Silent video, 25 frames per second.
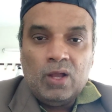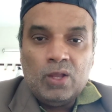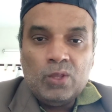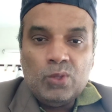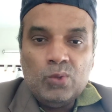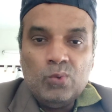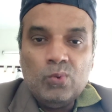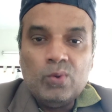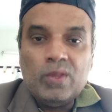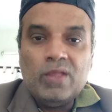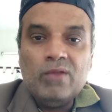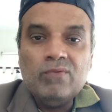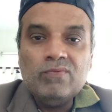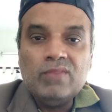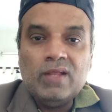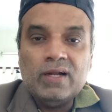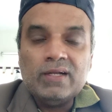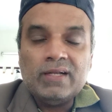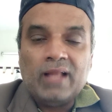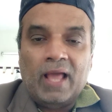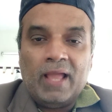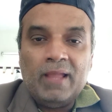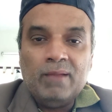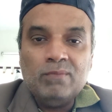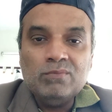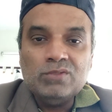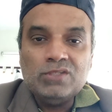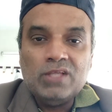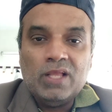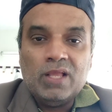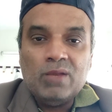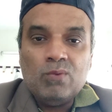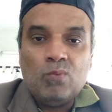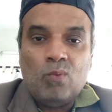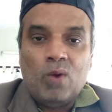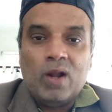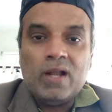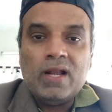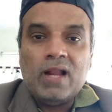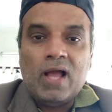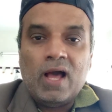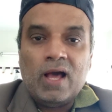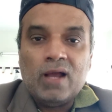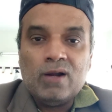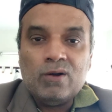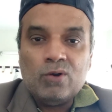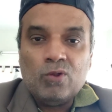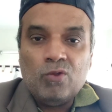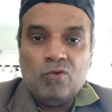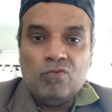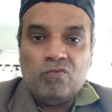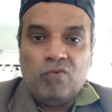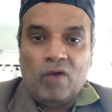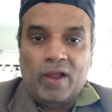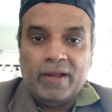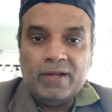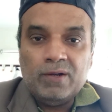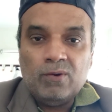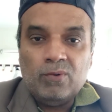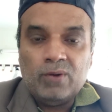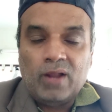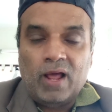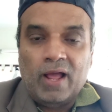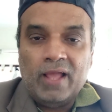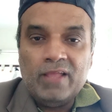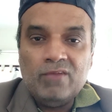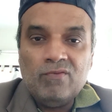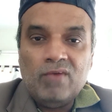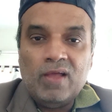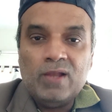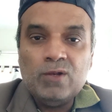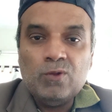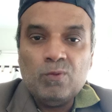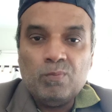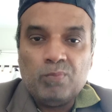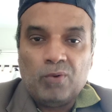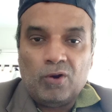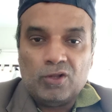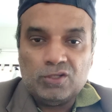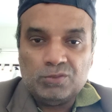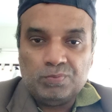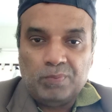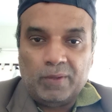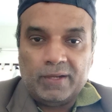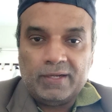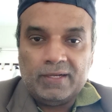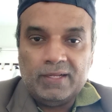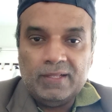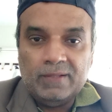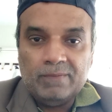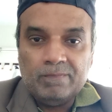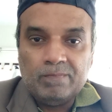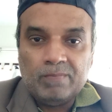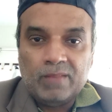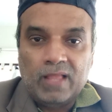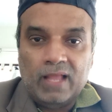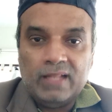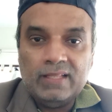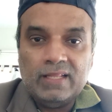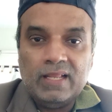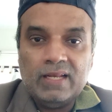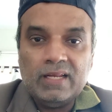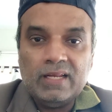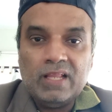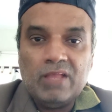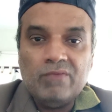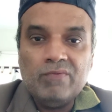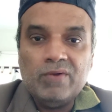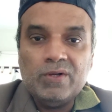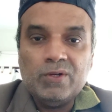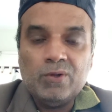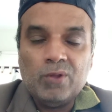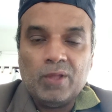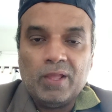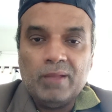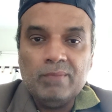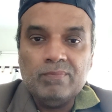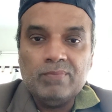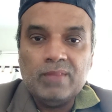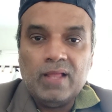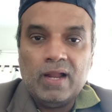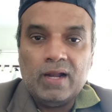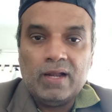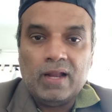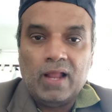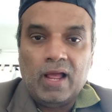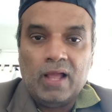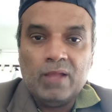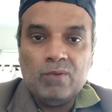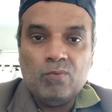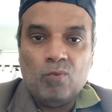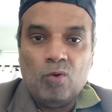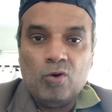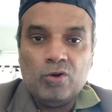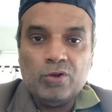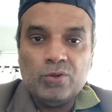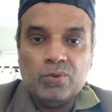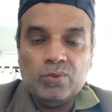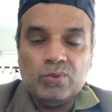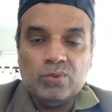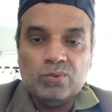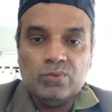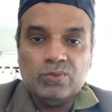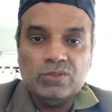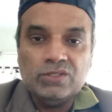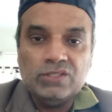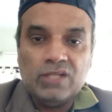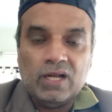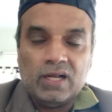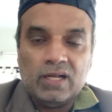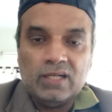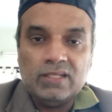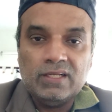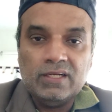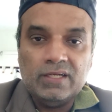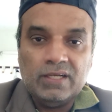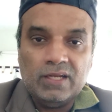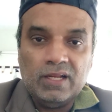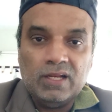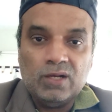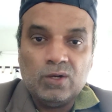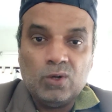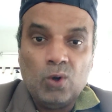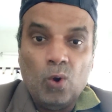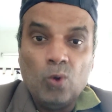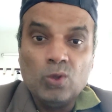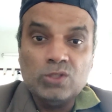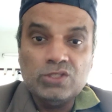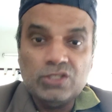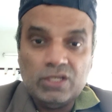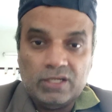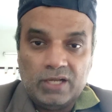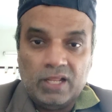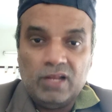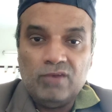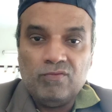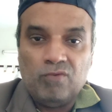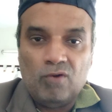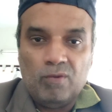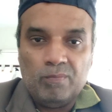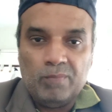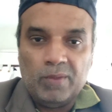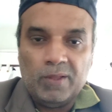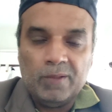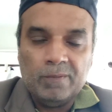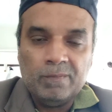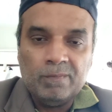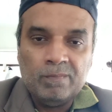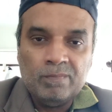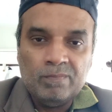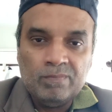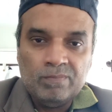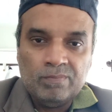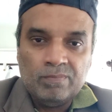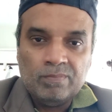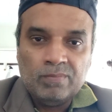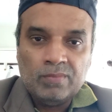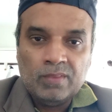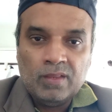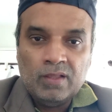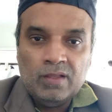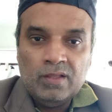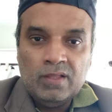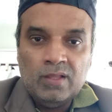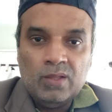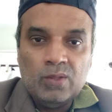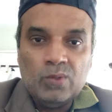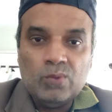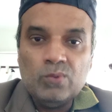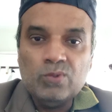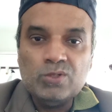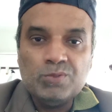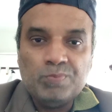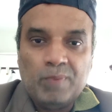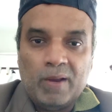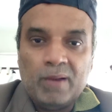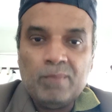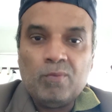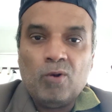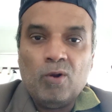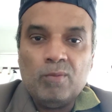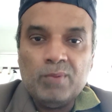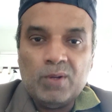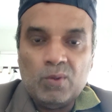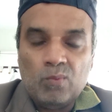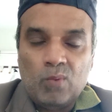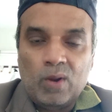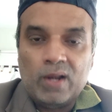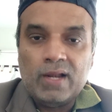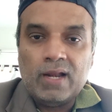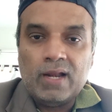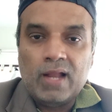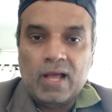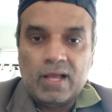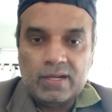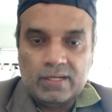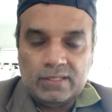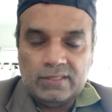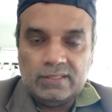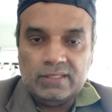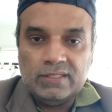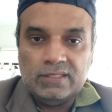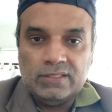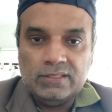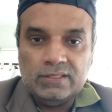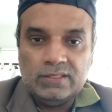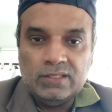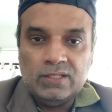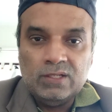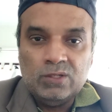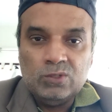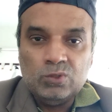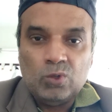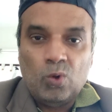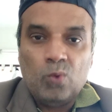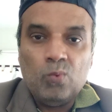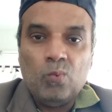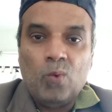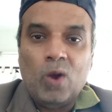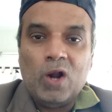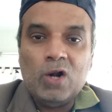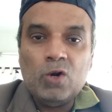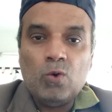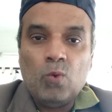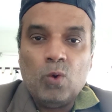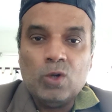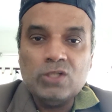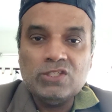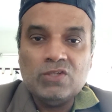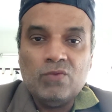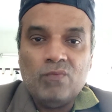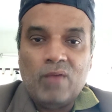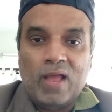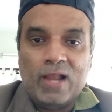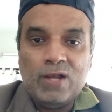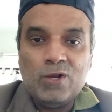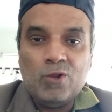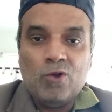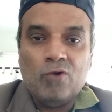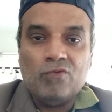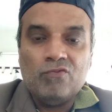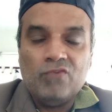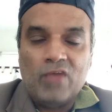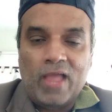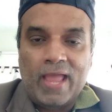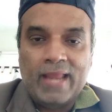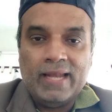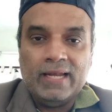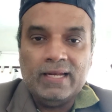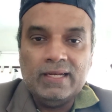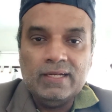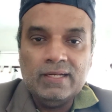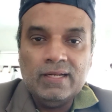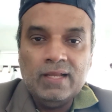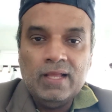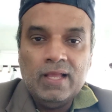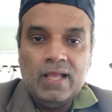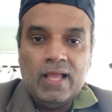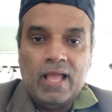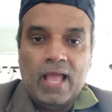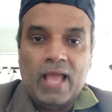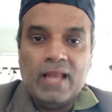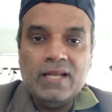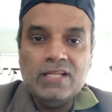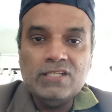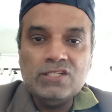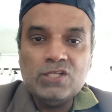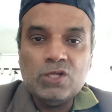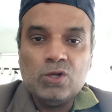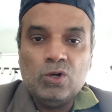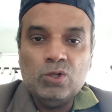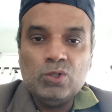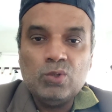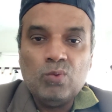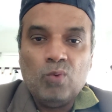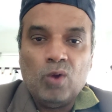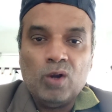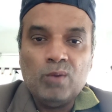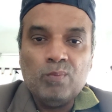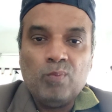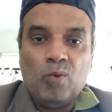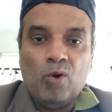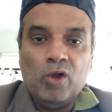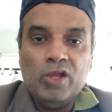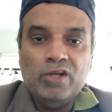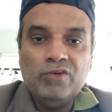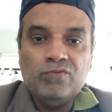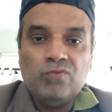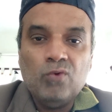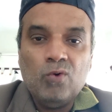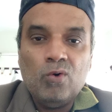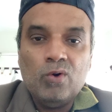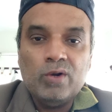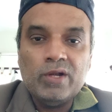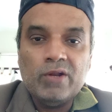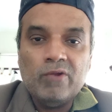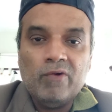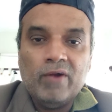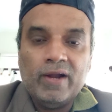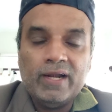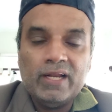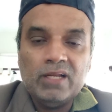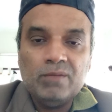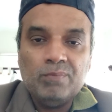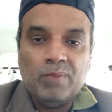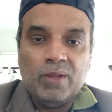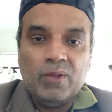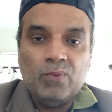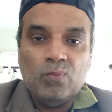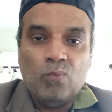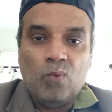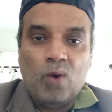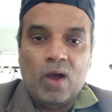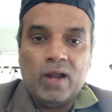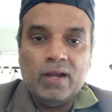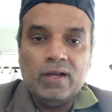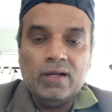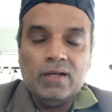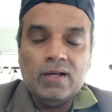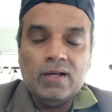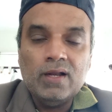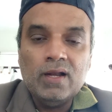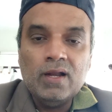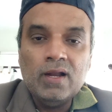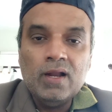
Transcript: You give that time, say 1 hour, you find out a high value prospect and then give it to him that I want you to settle the deal, close the deal for me. You spend probably 1 hour in this. Now what is the value of N? N is equal to 1.4 divided by 1